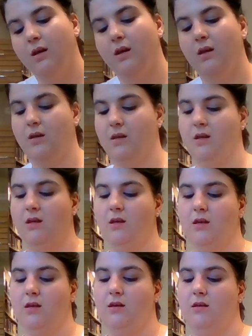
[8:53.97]

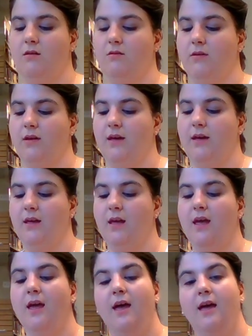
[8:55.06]
Okay,
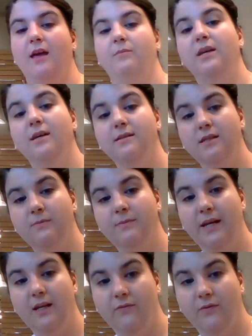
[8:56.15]
and because it's
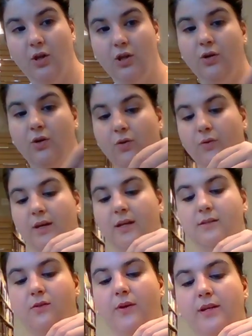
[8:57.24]
made of glue,
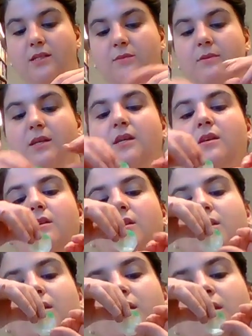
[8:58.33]
it's going to be
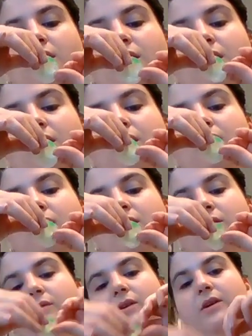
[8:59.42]

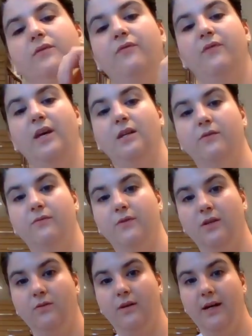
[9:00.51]
very faint for
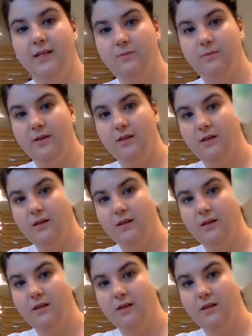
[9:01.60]
you guys, but